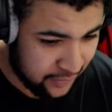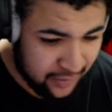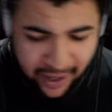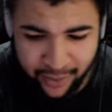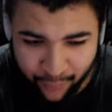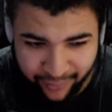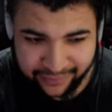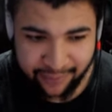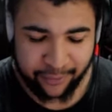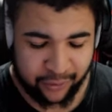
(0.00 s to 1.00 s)
Kind of want to
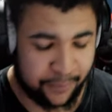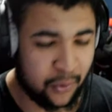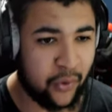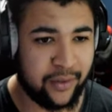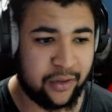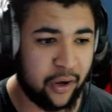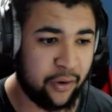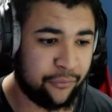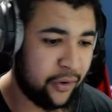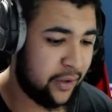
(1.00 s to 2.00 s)
save my super coins though
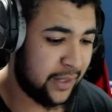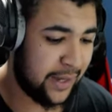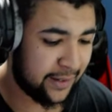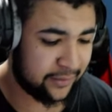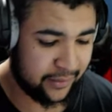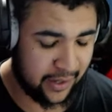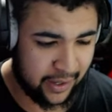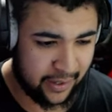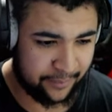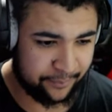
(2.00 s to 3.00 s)
for the next
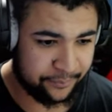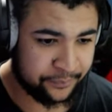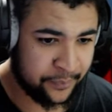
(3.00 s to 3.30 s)
um,